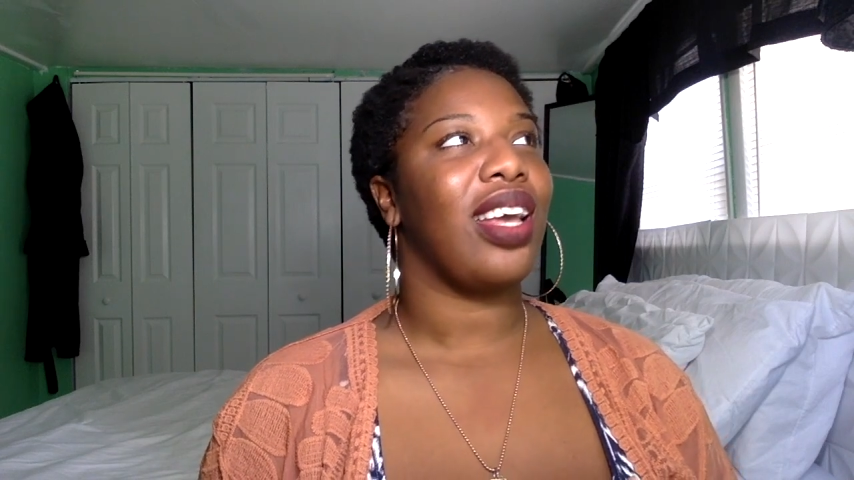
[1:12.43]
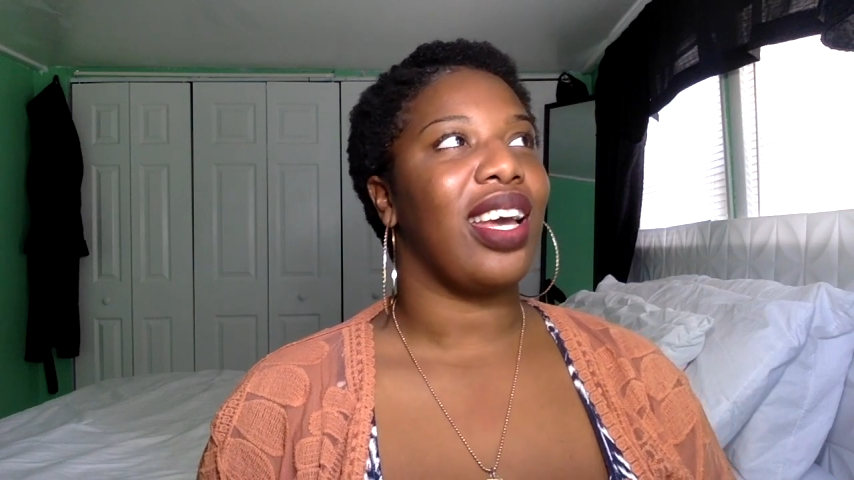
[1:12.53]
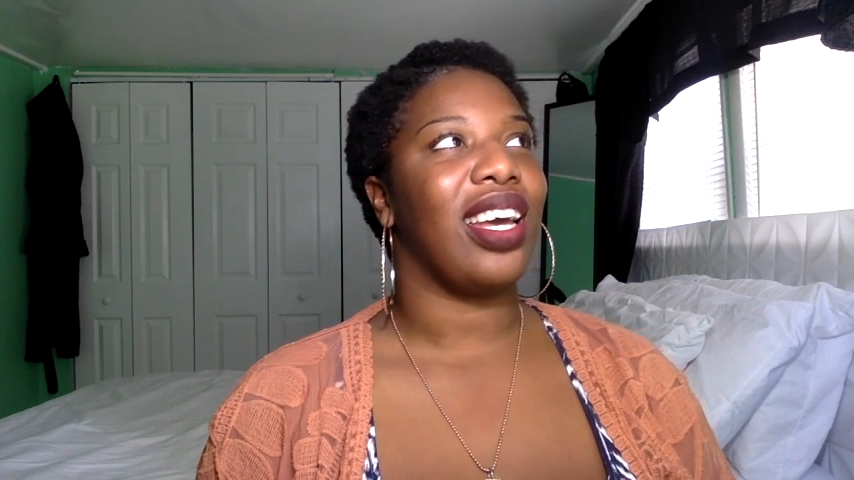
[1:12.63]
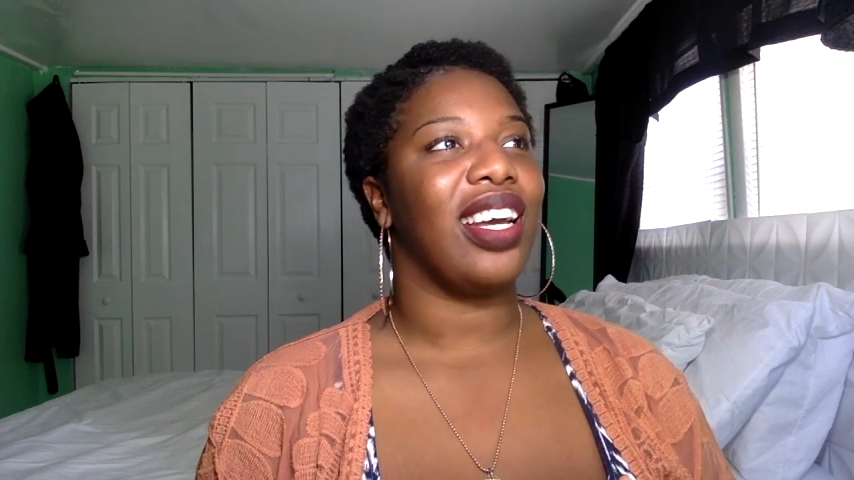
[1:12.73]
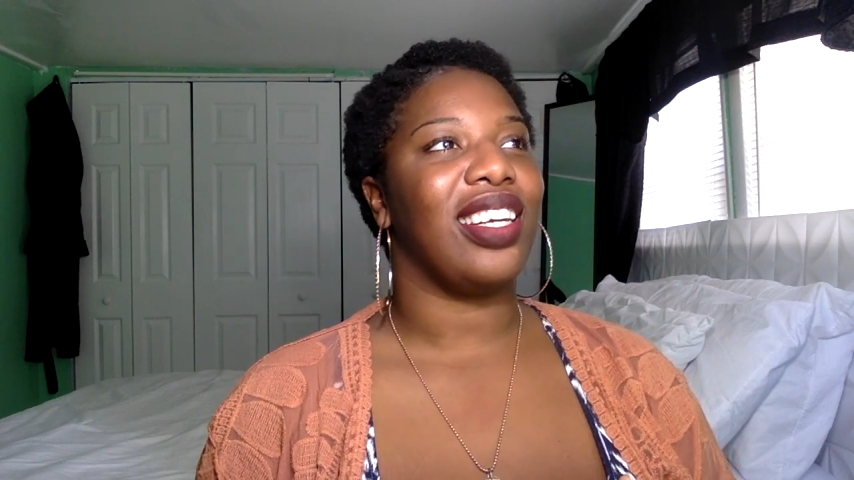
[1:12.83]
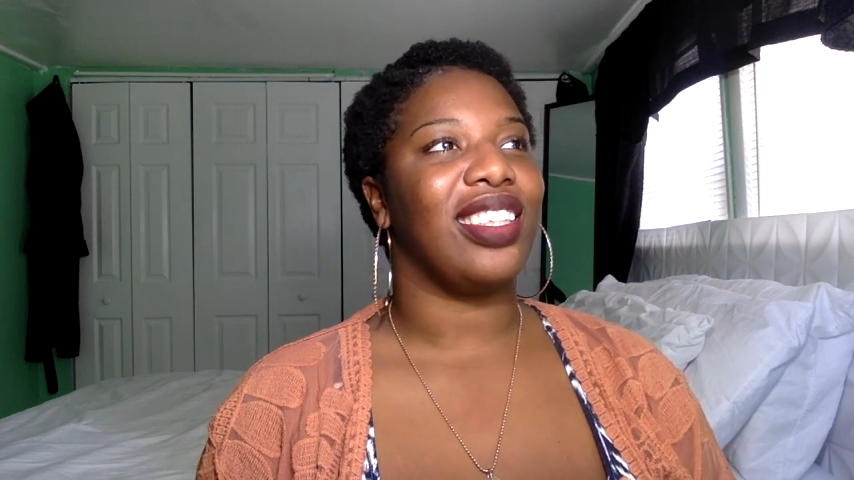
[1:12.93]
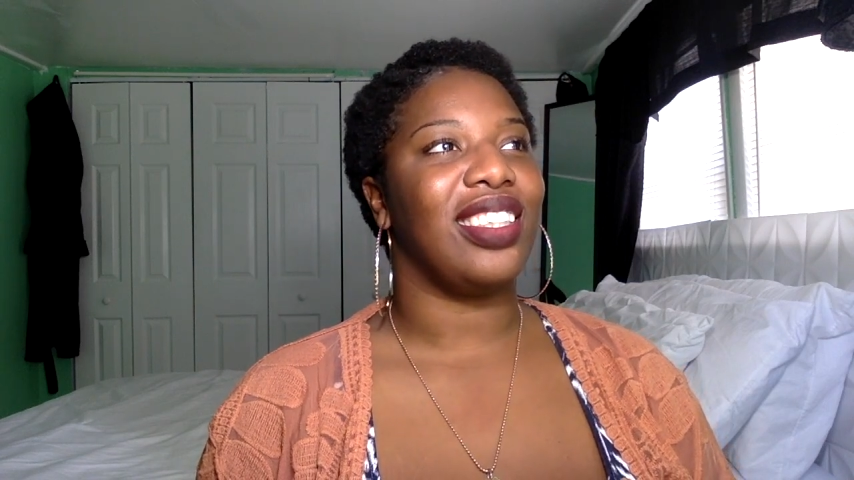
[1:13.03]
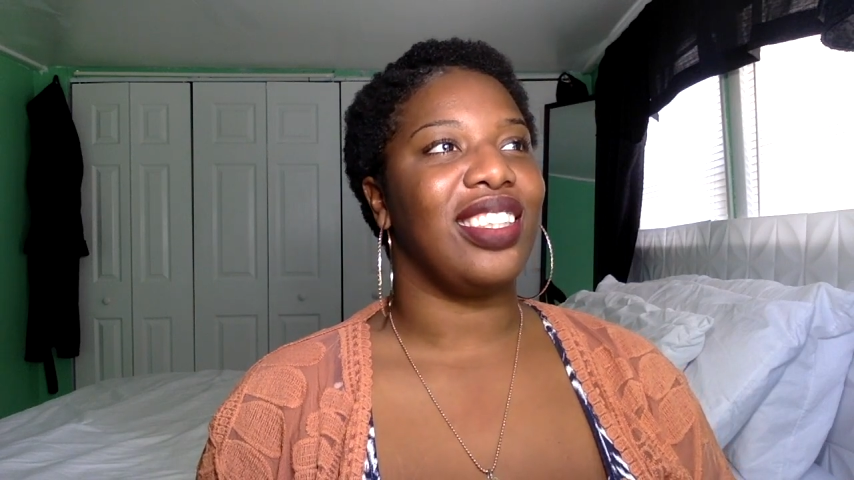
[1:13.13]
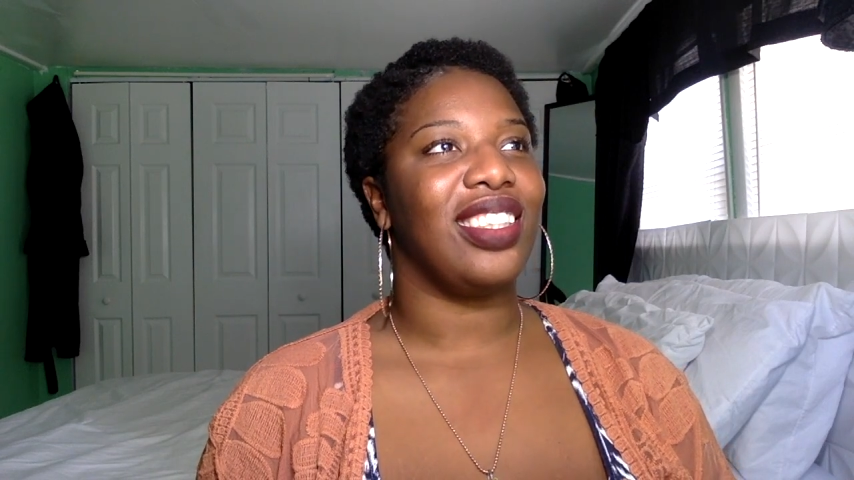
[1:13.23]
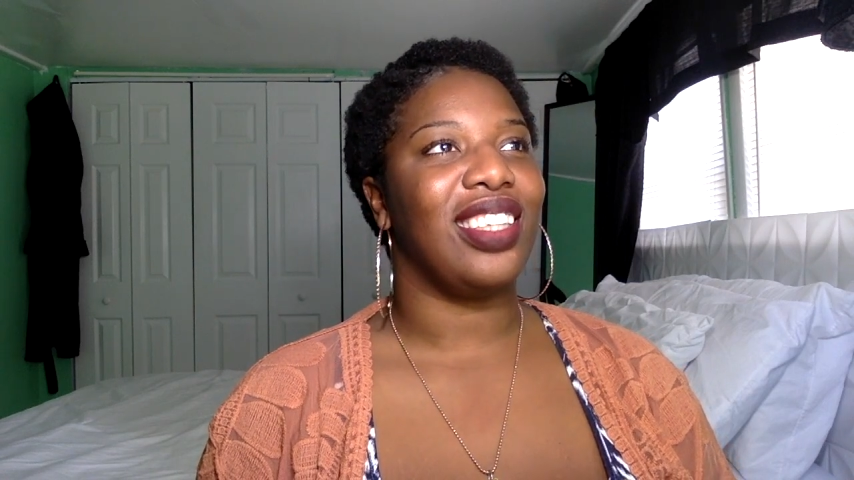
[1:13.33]

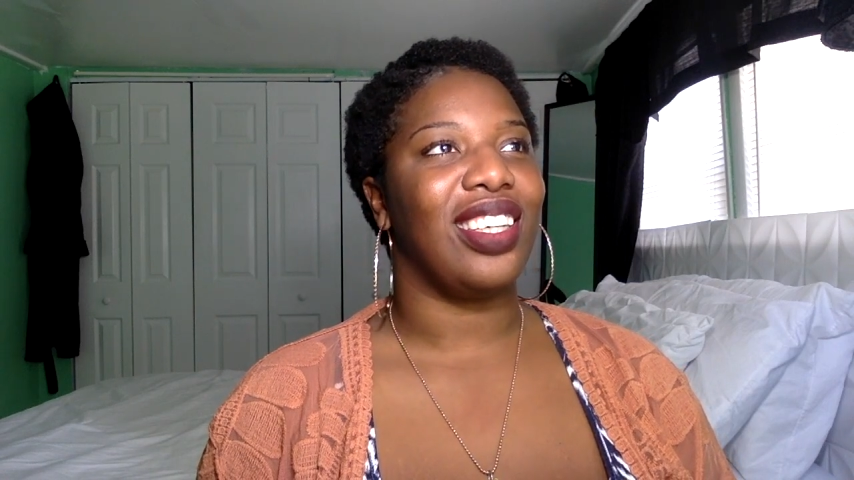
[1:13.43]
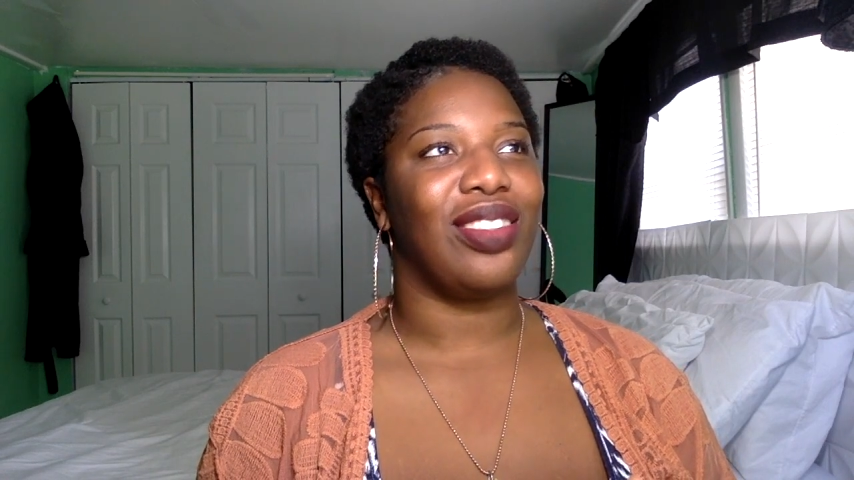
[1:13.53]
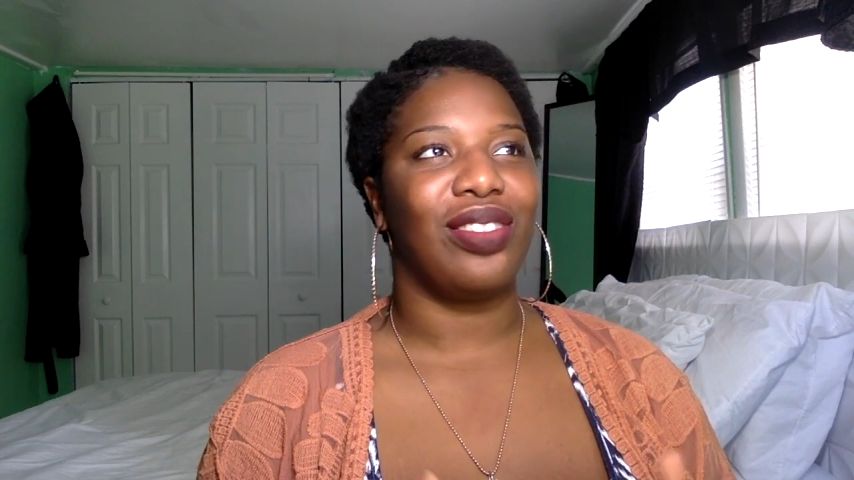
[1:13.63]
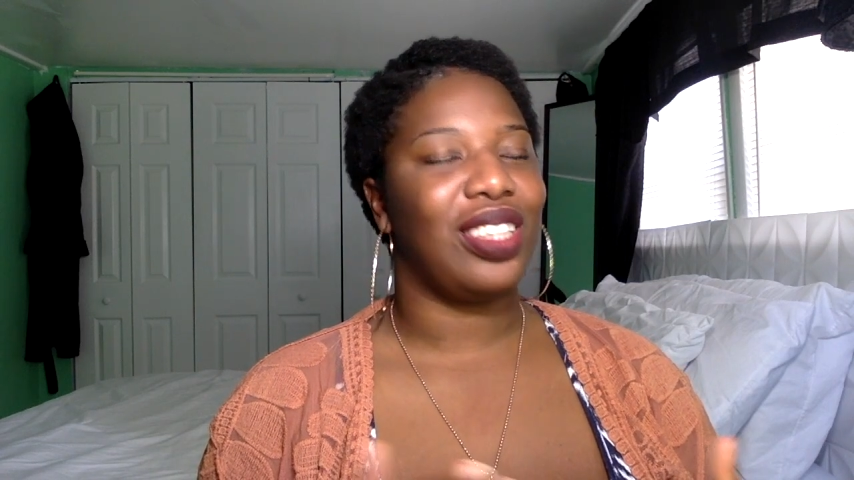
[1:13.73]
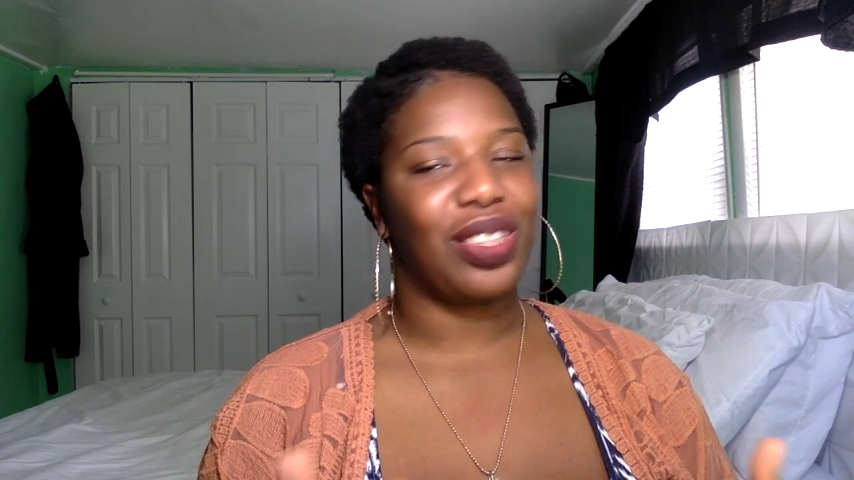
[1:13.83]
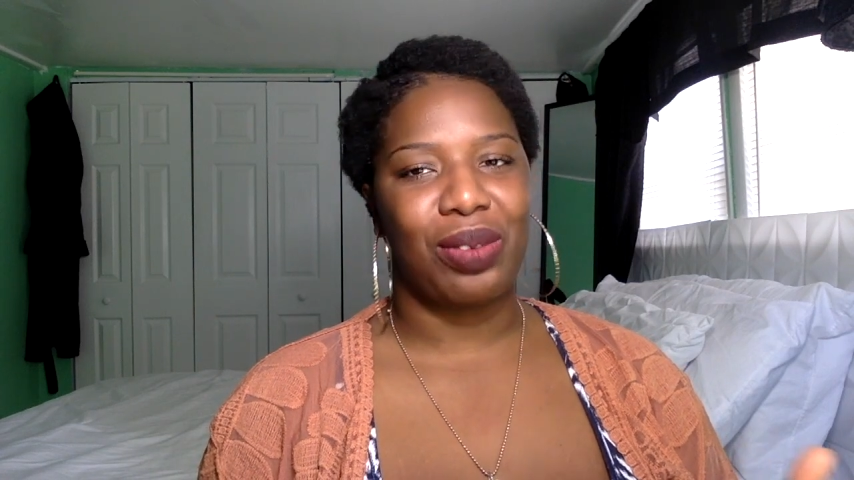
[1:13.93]
and just